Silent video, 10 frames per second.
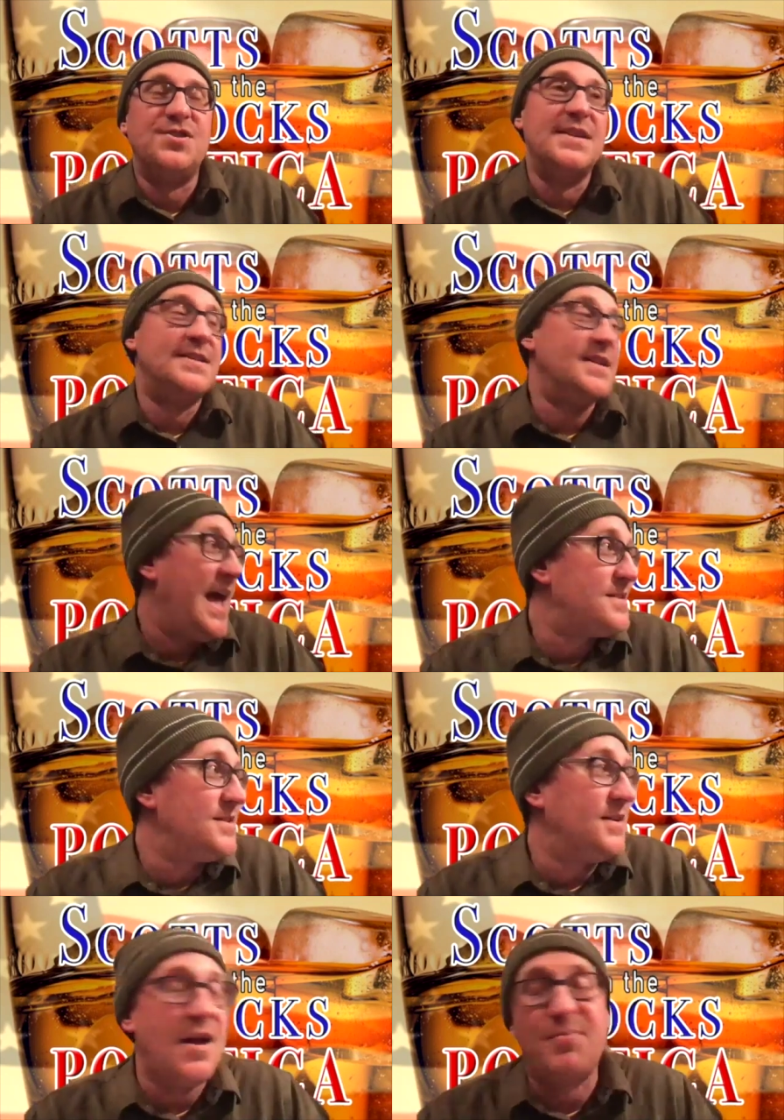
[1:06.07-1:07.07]
And it's an
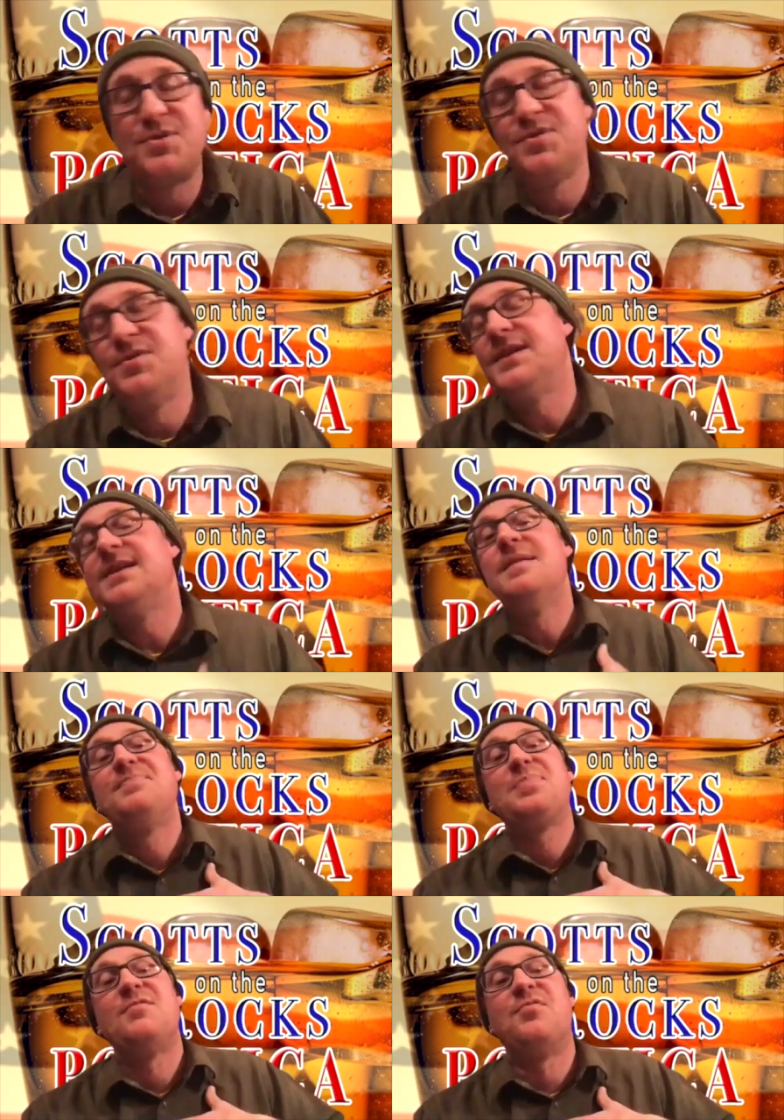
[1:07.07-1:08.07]
excellent opportunity
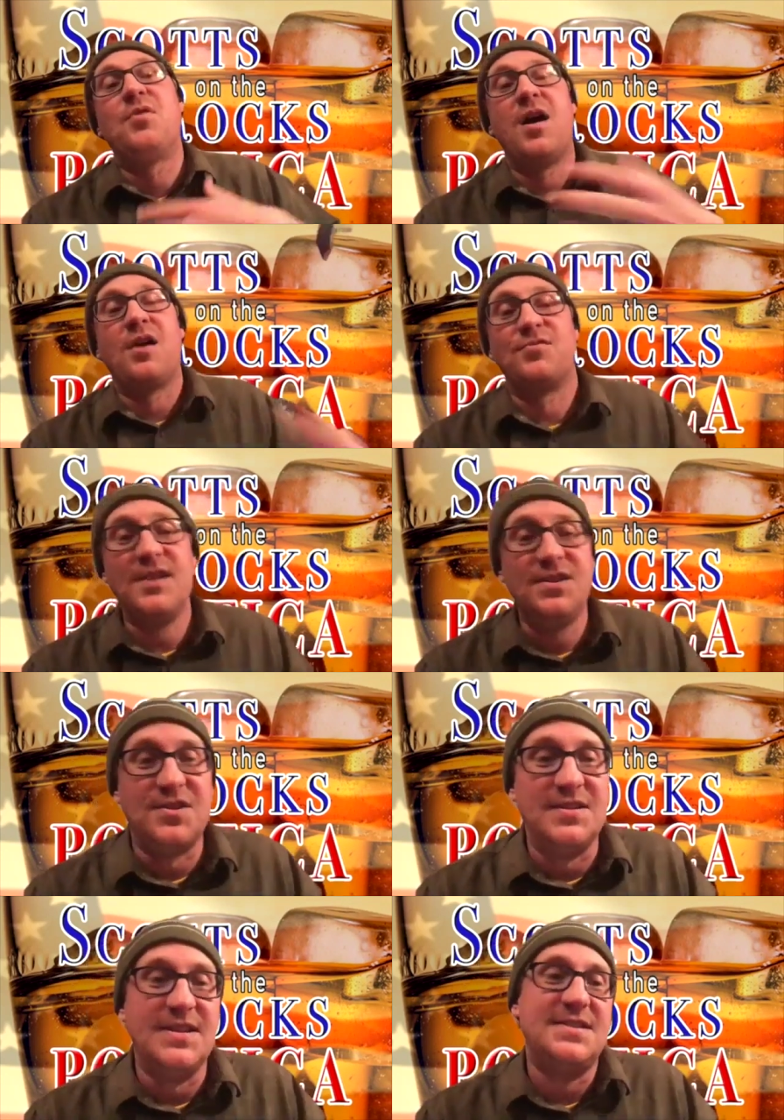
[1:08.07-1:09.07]
for our
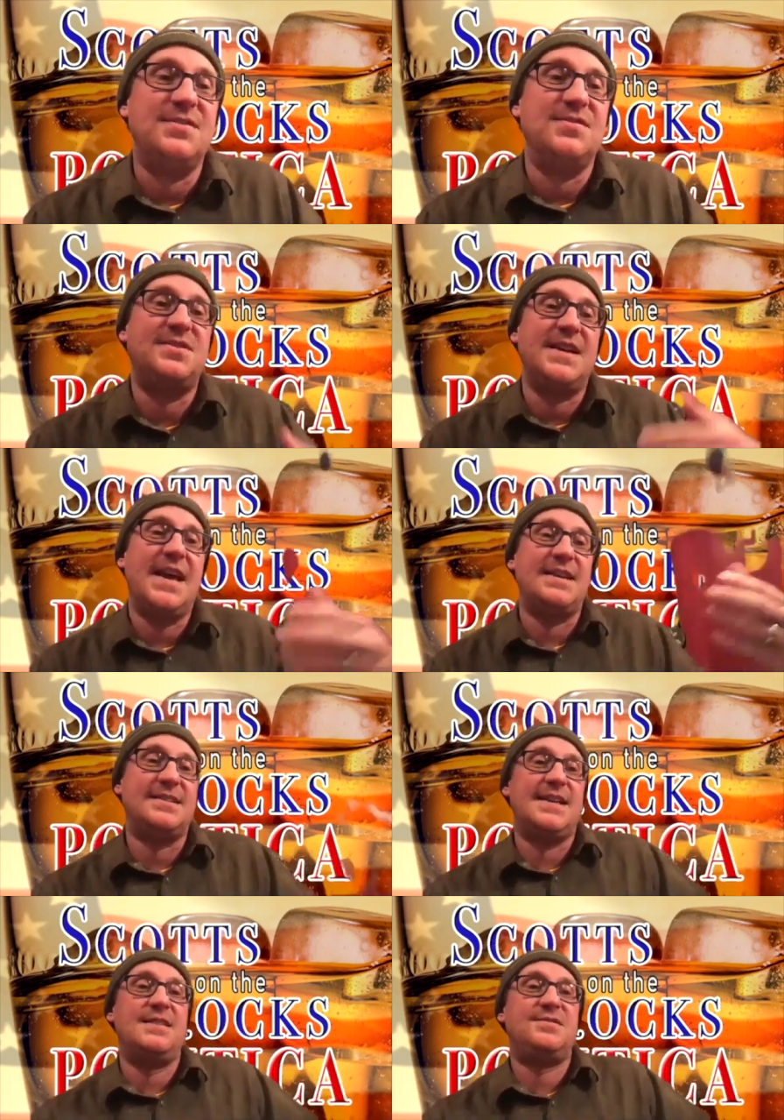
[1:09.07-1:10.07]
regional listeners to get a
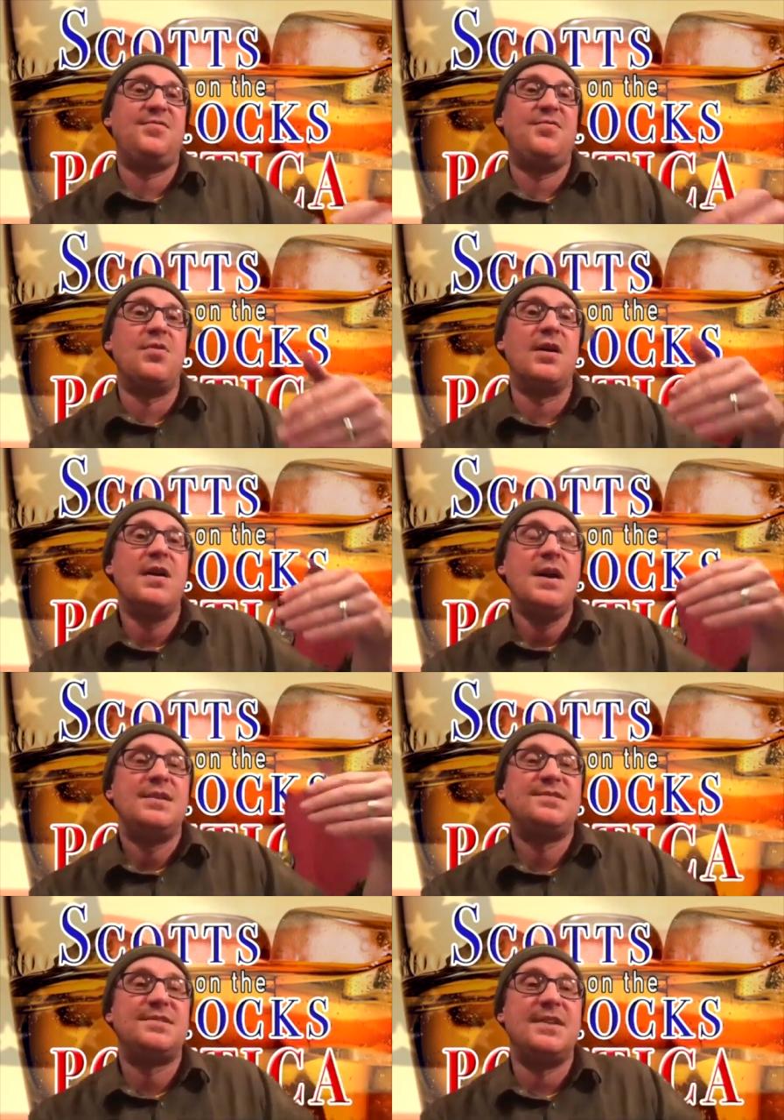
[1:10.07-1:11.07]
sense for
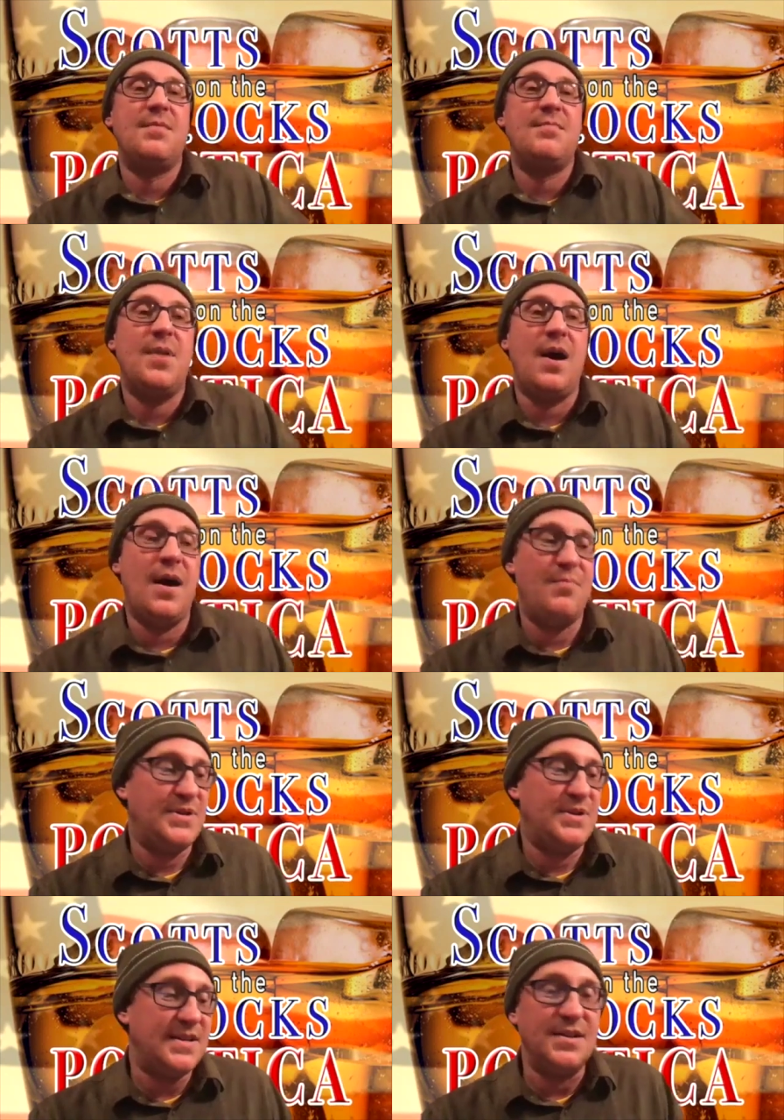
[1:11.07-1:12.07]
some
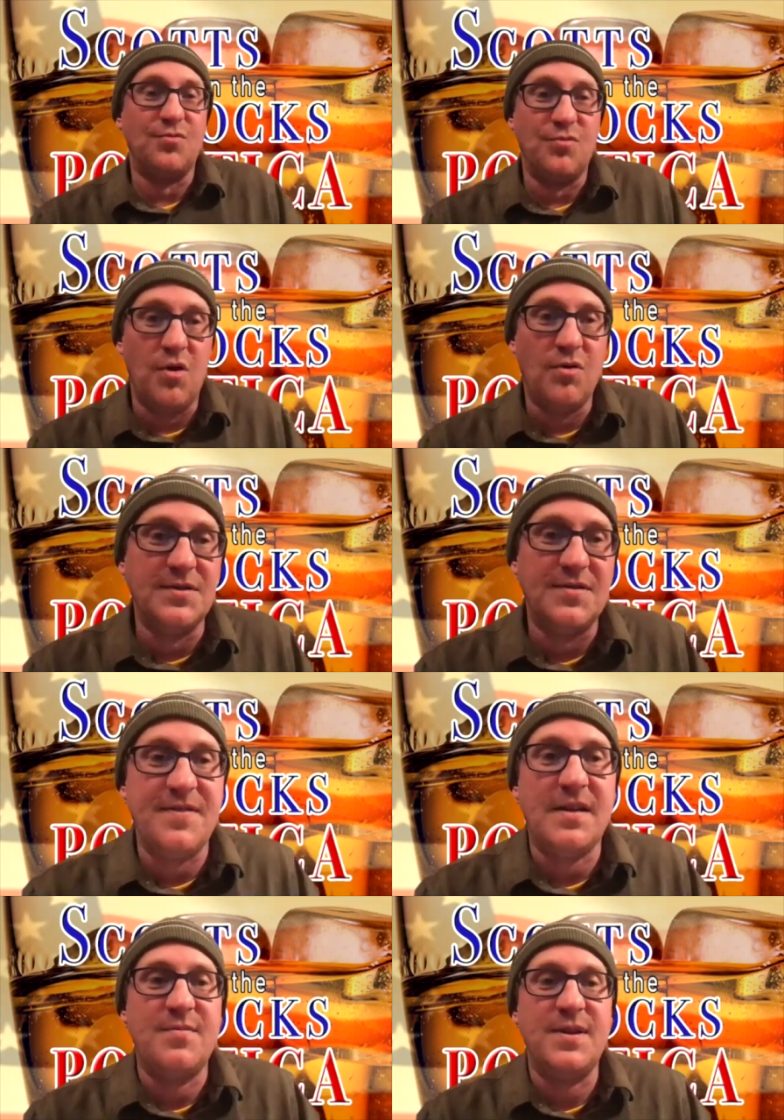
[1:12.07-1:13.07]
particularly rural
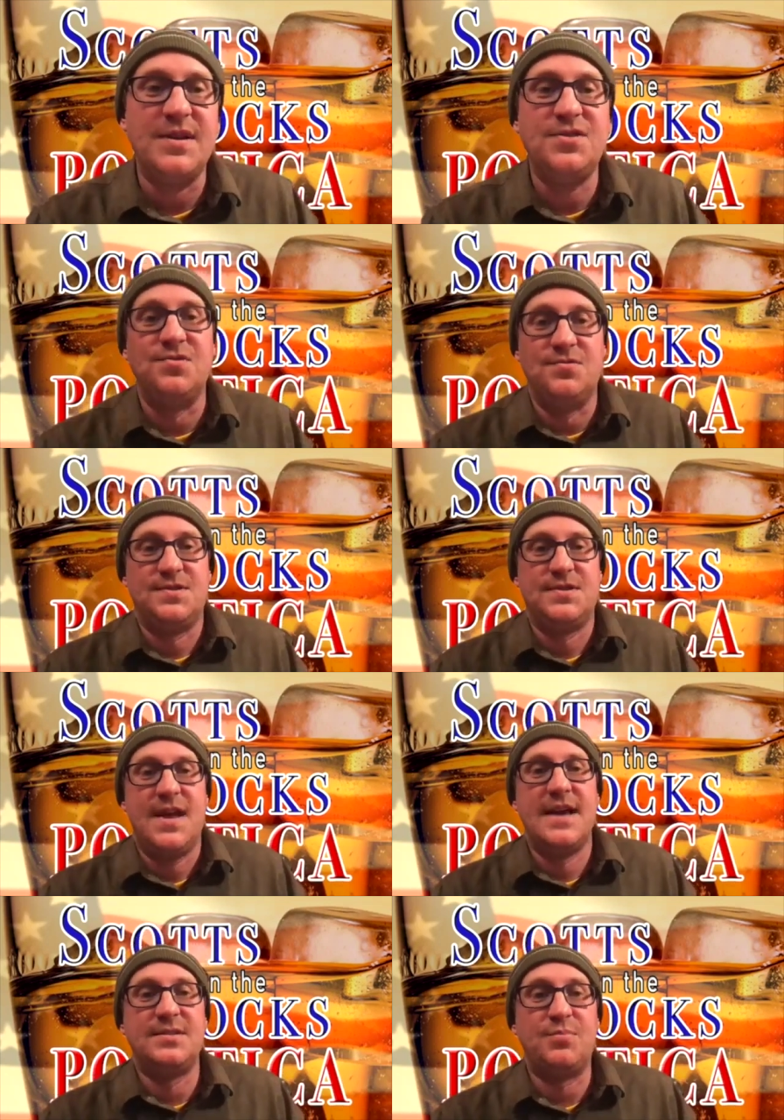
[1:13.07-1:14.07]
development issues
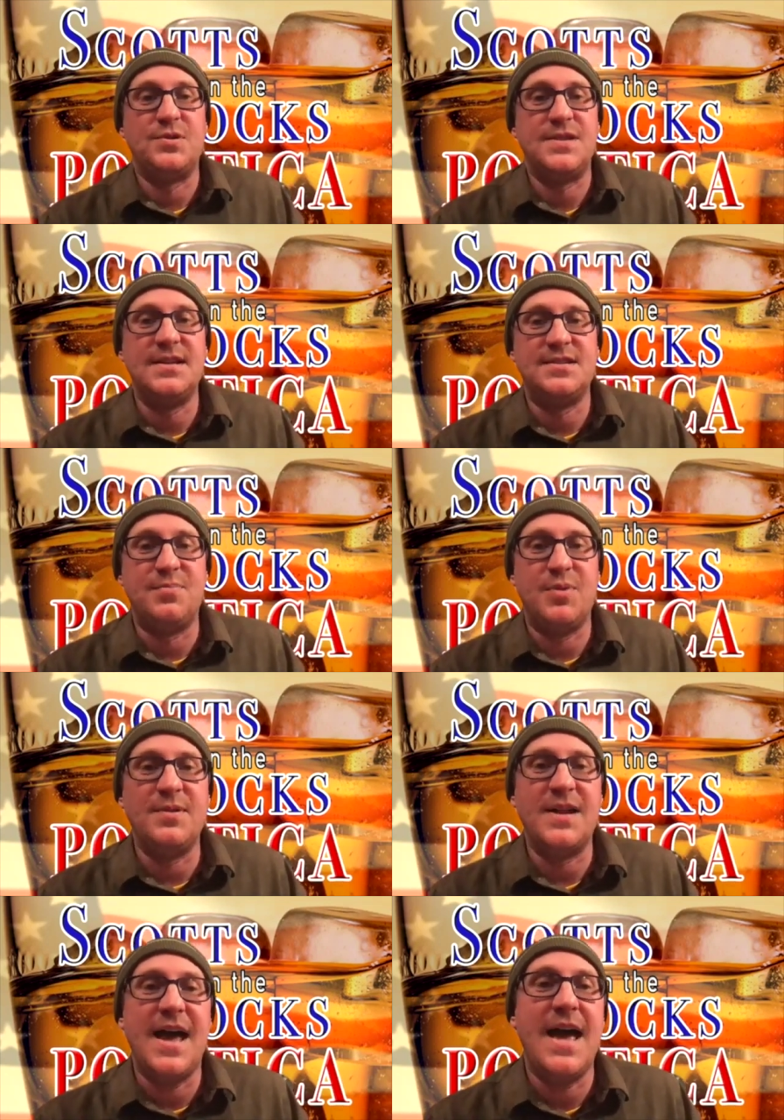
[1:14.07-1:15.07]
as it pertains to
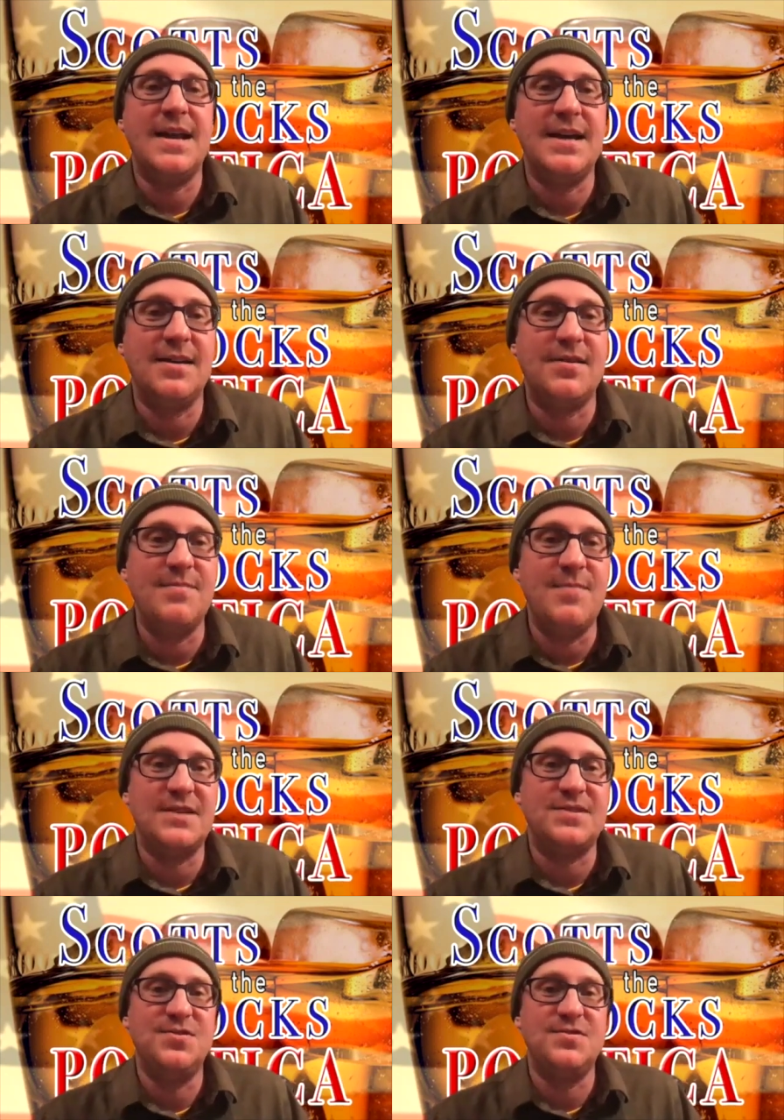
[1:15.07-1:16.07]
public ed here in
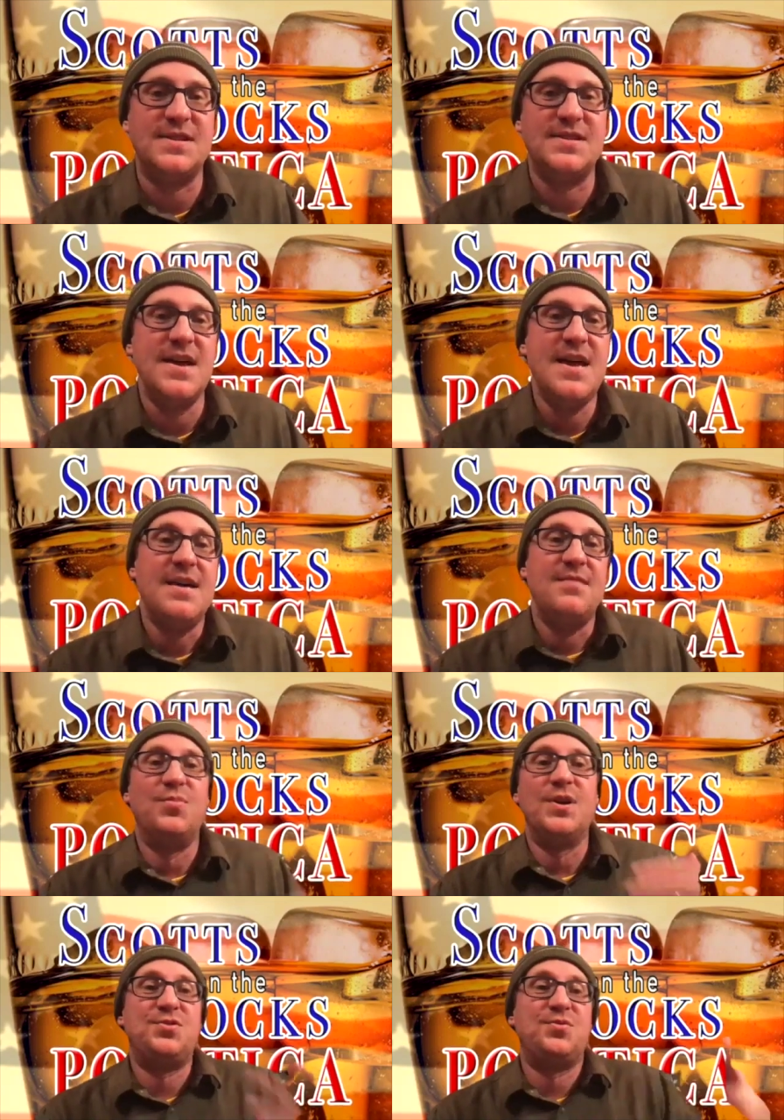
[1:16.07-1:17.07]
Massachusetts, which